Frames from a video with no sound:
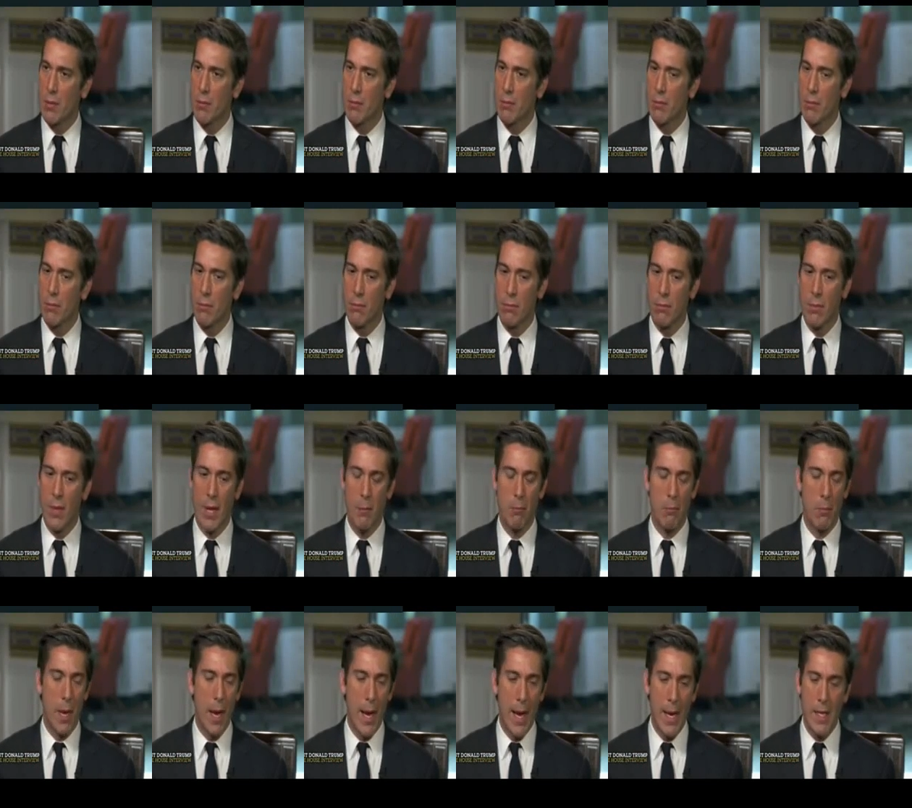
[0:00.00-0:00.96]
seen the
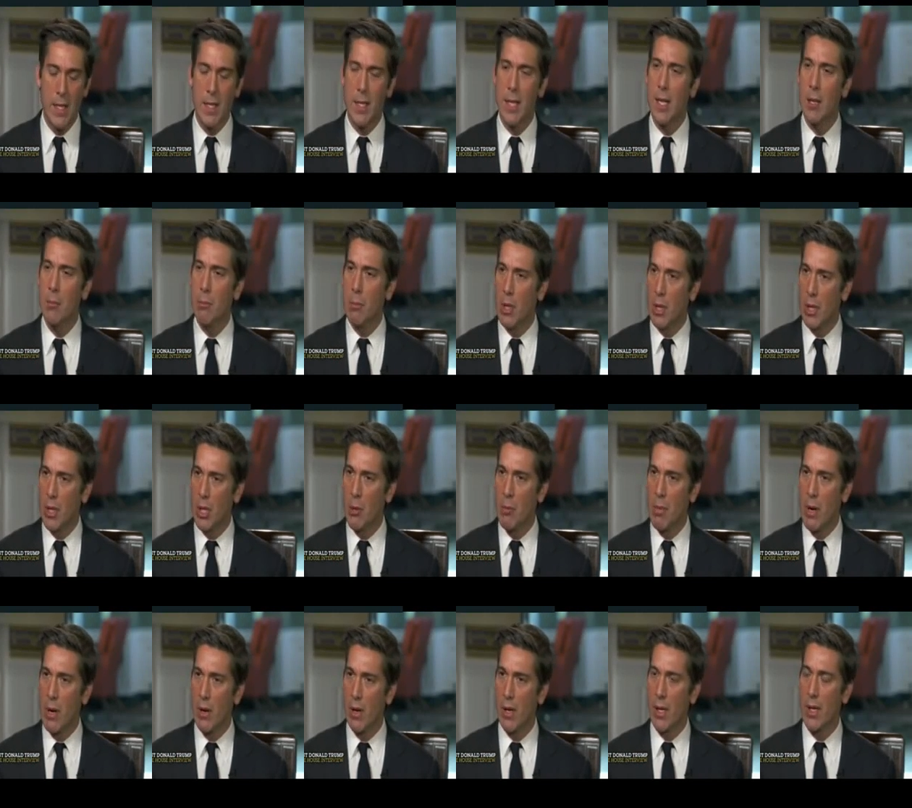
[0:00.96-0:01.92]
estimate that
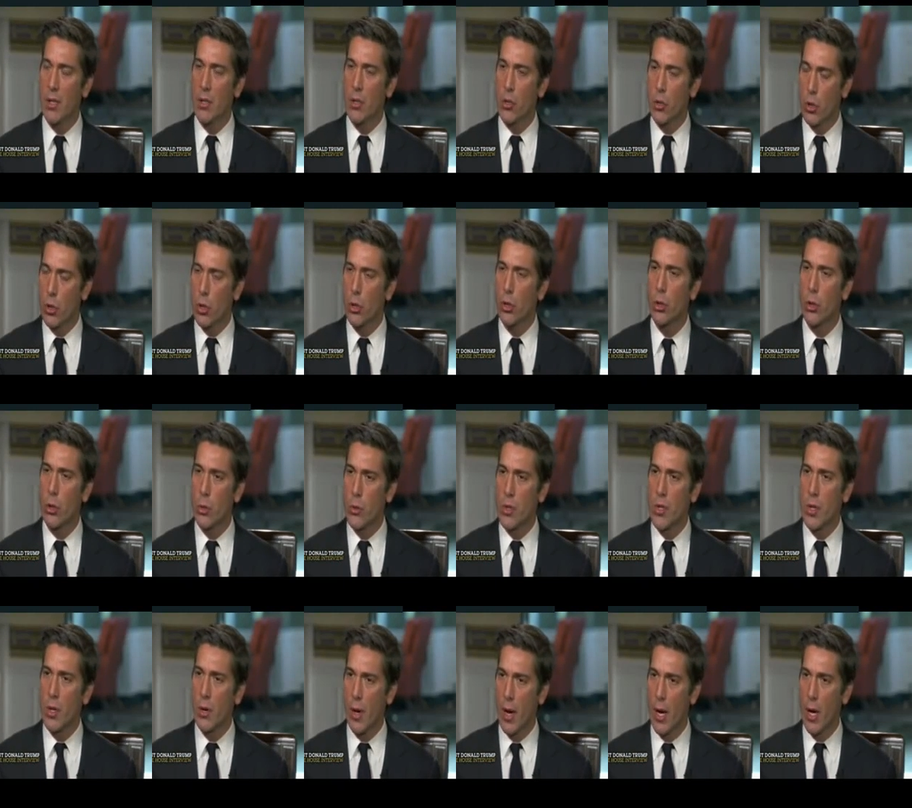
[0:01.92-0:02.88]
18 million
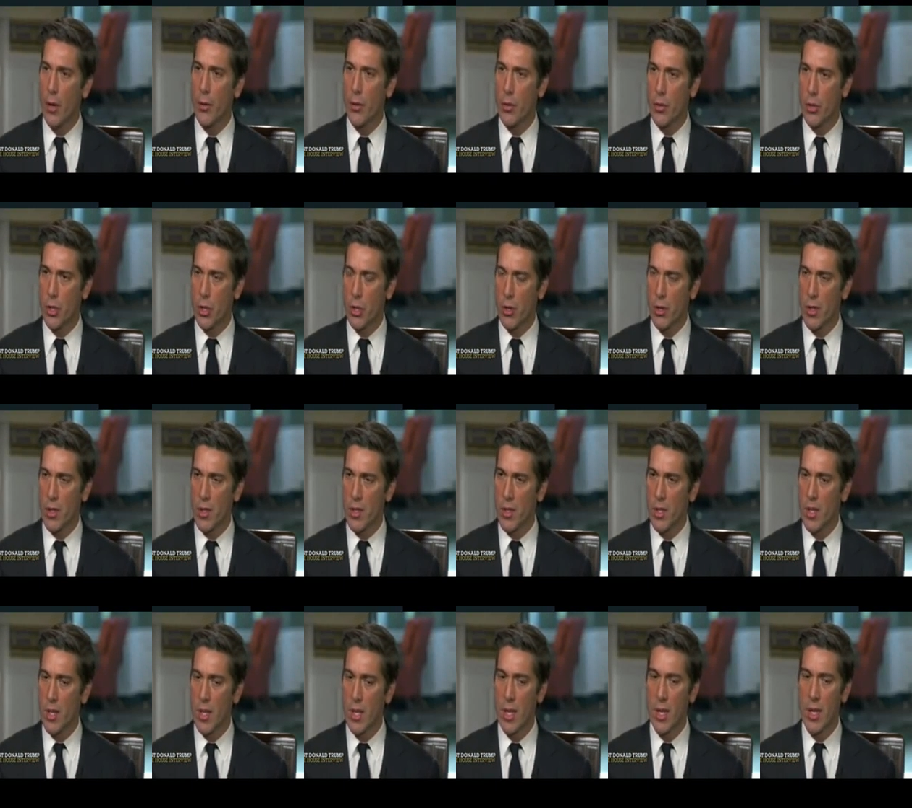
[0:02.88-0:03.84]
Americans could lose their
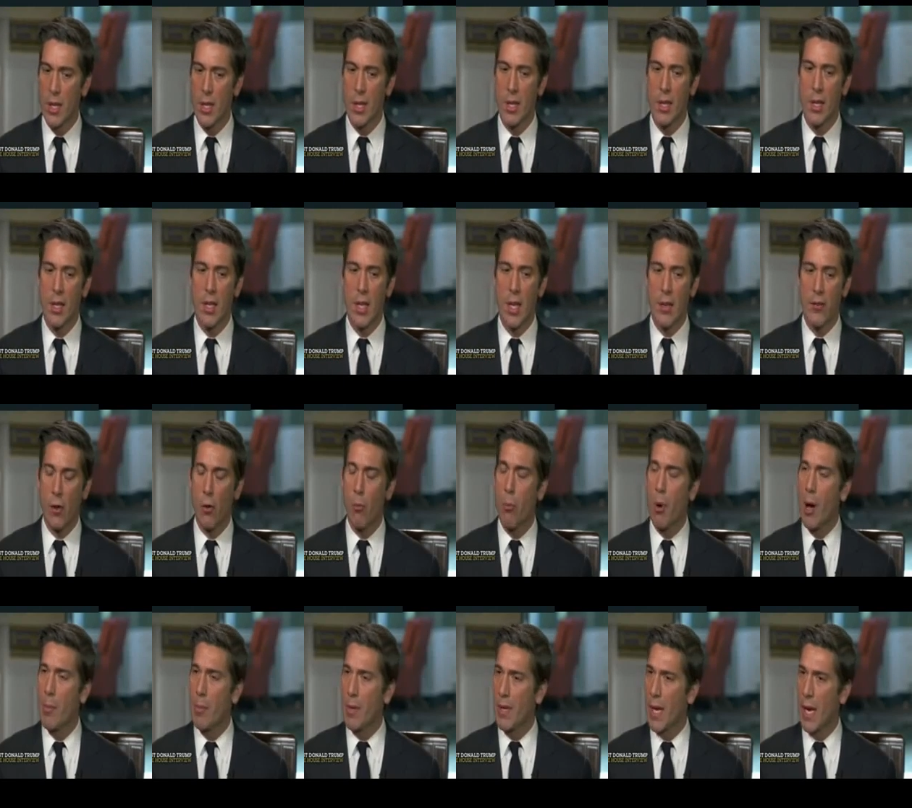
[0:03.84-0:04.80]
health insurance
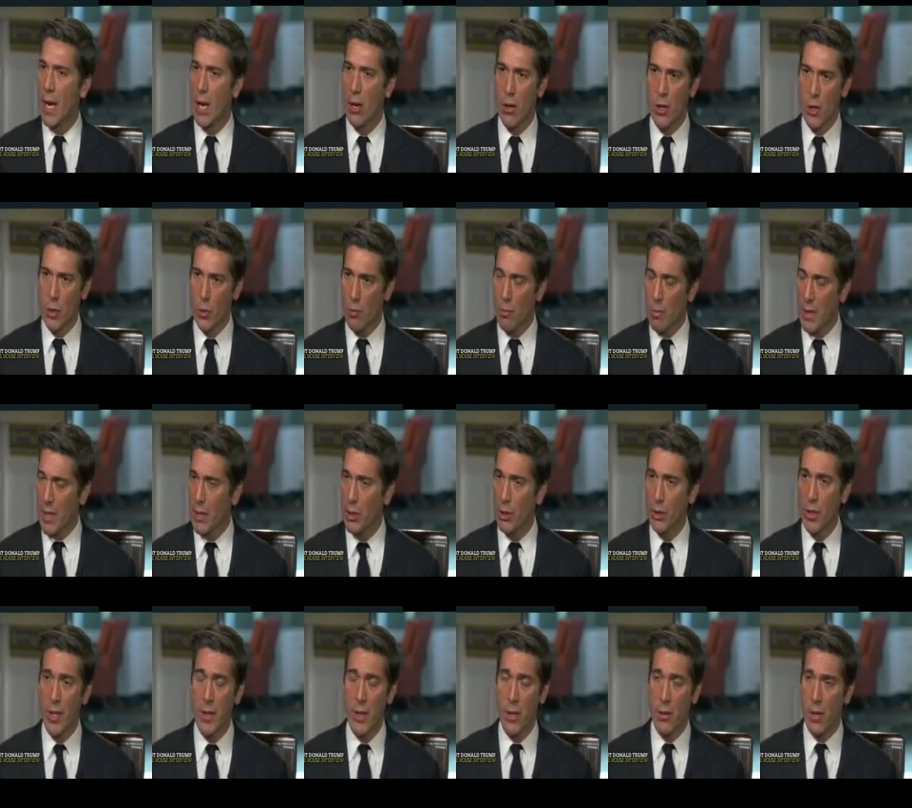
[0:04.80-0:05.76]
if
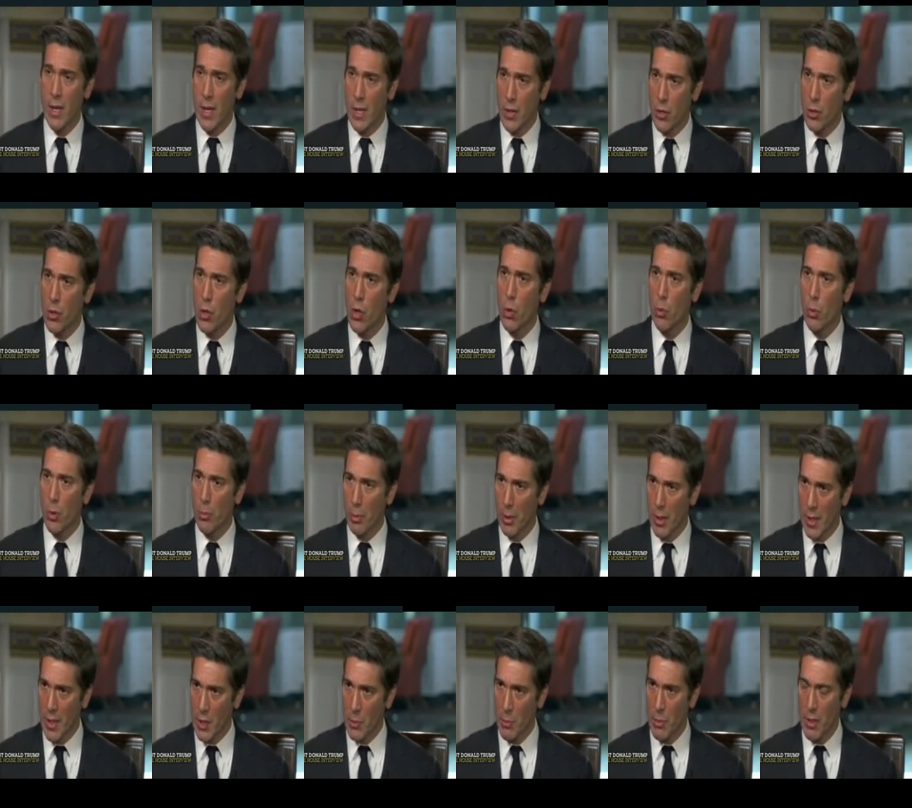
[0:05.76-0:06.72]
Obamacare is repealed and
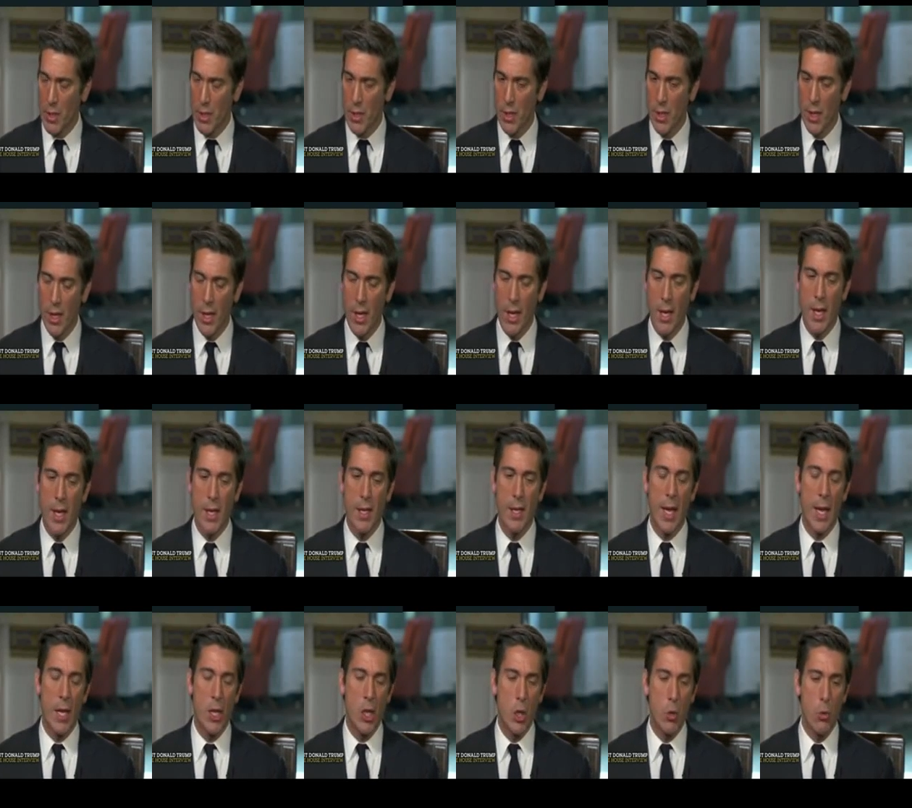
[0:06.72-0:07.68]
there is no
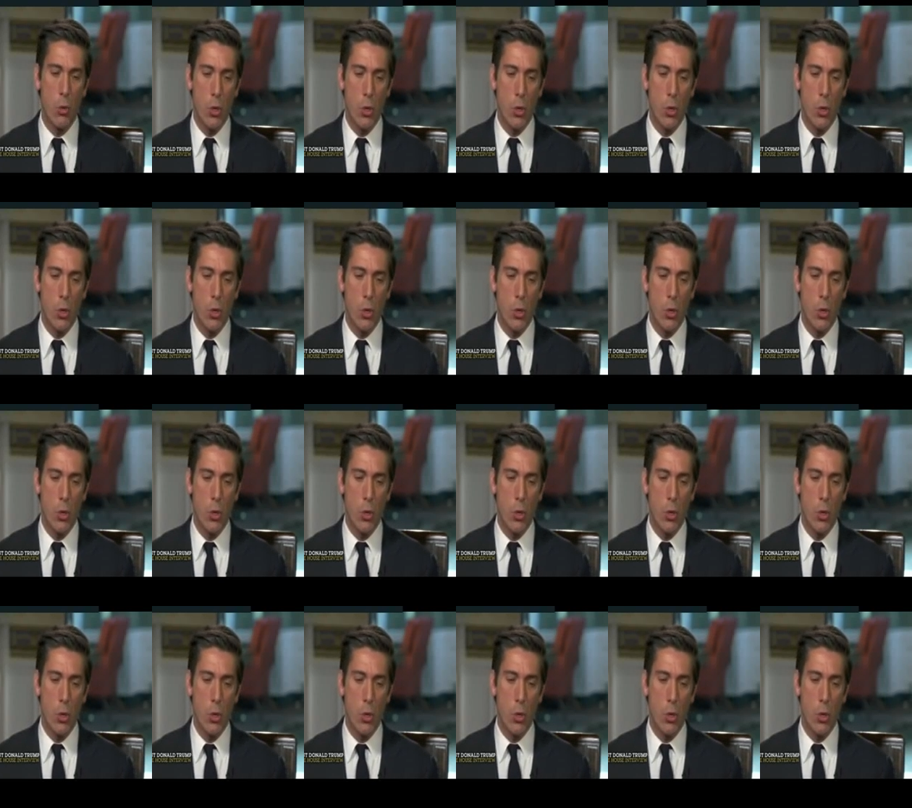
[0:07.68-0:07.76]
replacement.